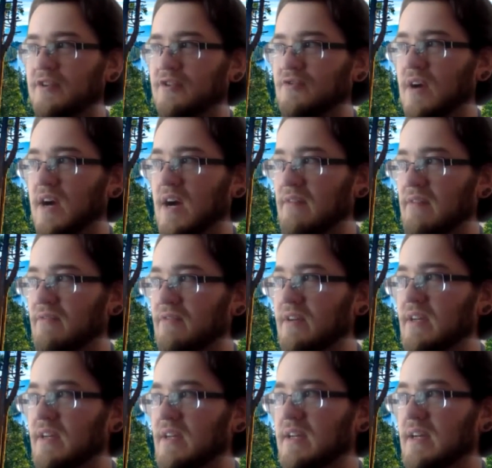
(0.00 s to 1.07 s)
drive
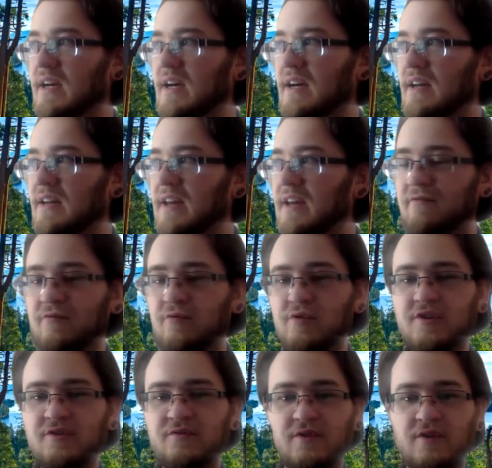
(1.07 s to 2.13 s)
that
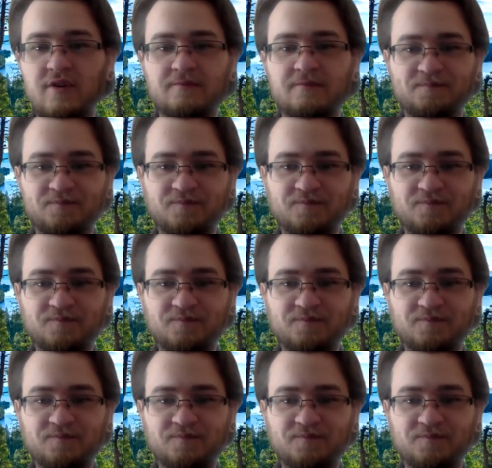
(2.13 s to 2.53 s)
force for